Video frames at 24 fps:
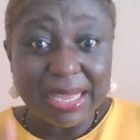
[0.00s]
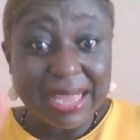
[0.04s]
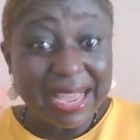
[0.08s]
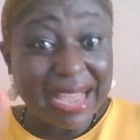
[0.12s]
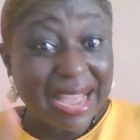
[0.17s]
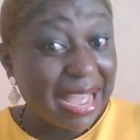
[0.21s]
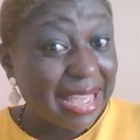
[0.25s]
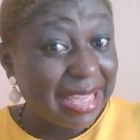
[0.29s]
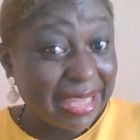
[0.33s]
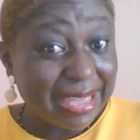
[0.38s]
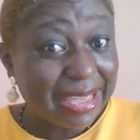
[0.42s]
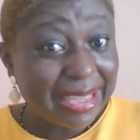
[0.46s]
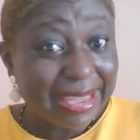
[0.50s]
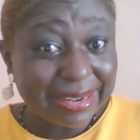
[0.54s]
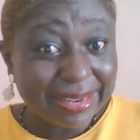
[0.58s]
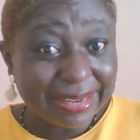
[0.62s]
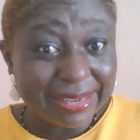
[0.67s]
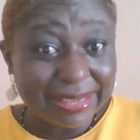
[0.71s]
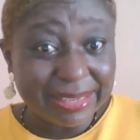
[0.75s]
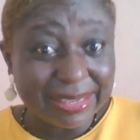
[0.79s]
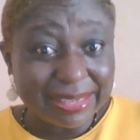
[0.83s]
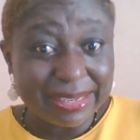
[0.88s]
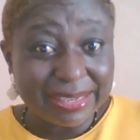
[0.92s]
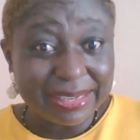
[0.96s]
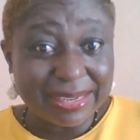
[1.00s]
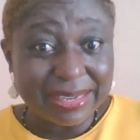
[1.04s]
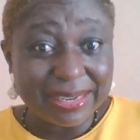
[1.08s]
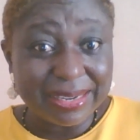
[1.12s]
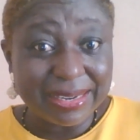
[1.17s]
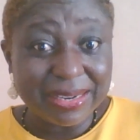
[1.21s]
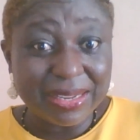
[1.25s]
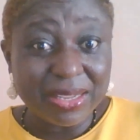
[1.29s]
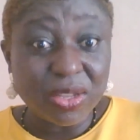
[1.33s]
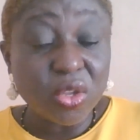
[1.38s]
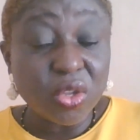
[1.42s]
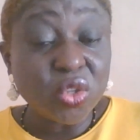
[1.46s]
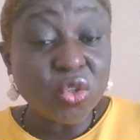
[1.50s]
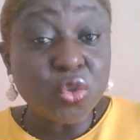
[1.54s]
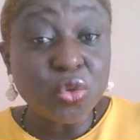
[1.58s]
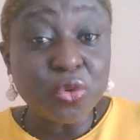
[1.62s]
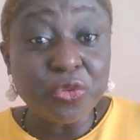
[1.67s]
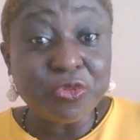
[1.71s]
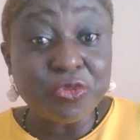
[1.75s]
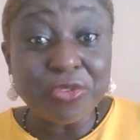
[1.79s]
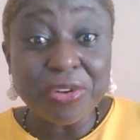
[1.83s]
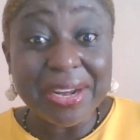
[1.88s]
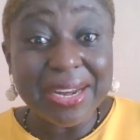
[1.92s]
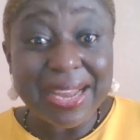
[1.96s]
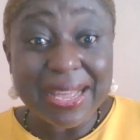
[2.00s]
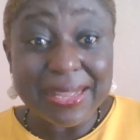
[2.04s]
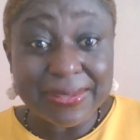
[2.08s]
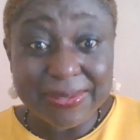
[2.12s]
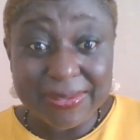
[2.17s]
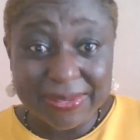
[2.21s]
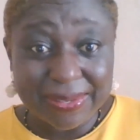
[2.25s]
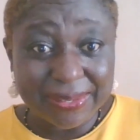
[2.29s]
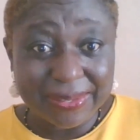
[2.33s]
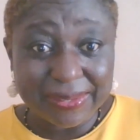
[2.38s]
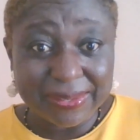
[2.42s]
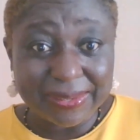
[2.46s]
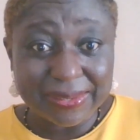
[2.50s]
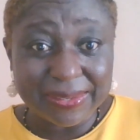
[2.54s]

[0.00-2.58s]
I earn through freelancing.